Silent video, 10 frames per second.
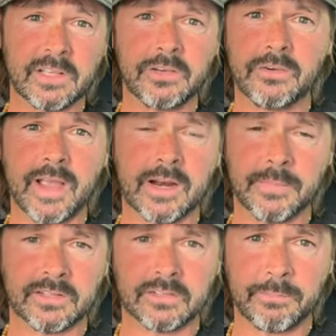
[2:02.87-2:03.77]

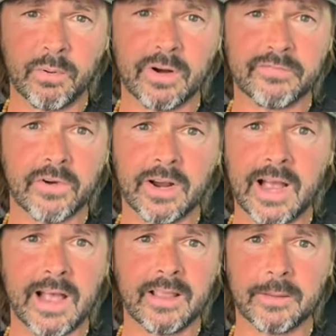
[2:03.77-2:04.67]
unanimous support for a
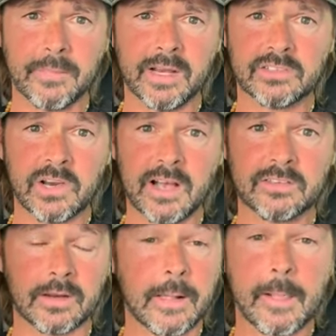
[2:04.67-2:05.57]
guy like Mike
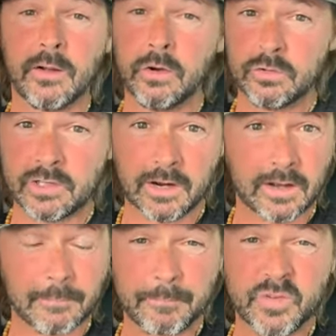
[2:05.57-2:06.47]
Johnson, who's going
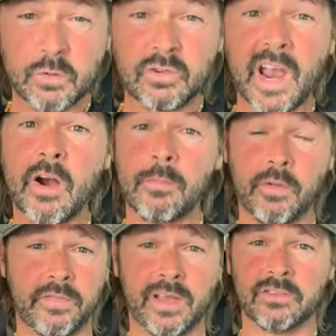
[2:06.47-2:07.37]
to do
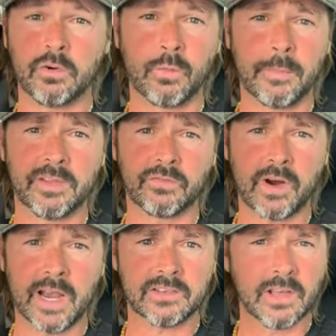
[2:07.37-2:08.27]
terrible things to women's
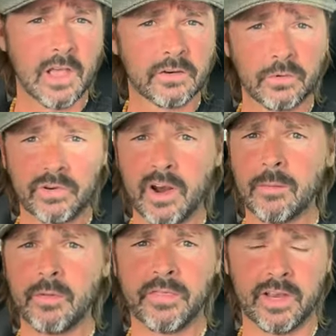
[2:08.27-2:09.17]
rights, do
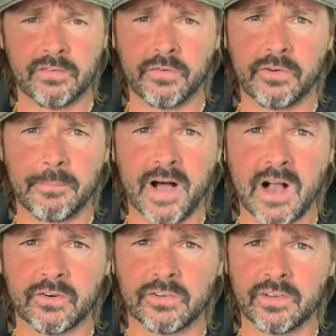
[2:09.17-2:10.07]
terrible things for
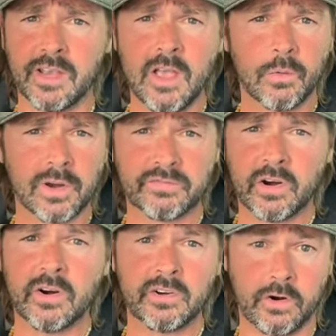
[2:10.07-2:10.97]
democracy. We've
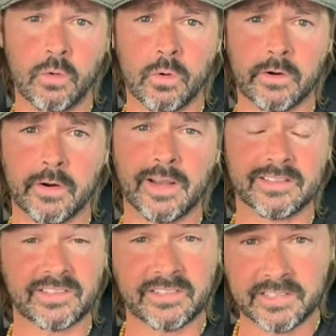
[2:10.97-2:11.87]
turned a corner.
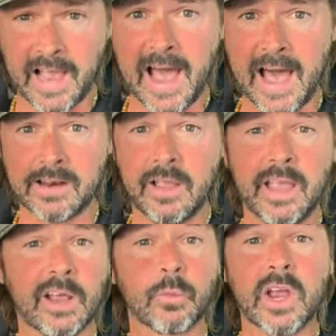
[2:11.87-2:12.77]
It's sad,
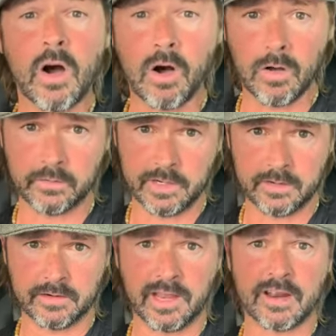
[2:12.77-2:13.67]
and we all
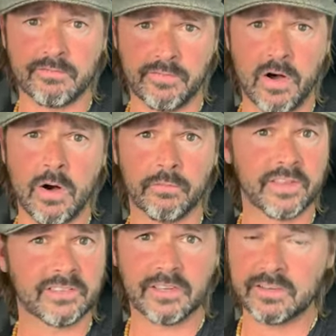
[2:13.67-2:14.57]
need to get involved.
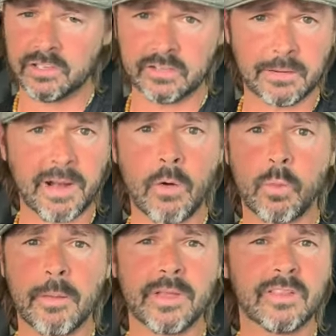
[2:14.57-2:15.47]
This isn't just about
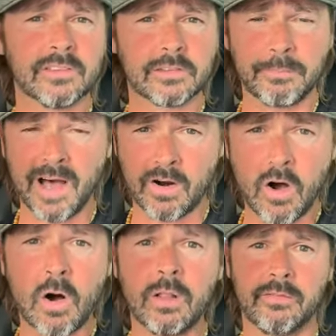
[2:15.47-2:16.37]
women, this is about
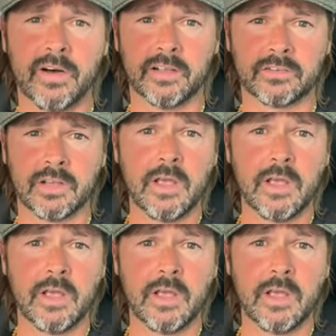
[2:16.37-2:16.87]
all of us.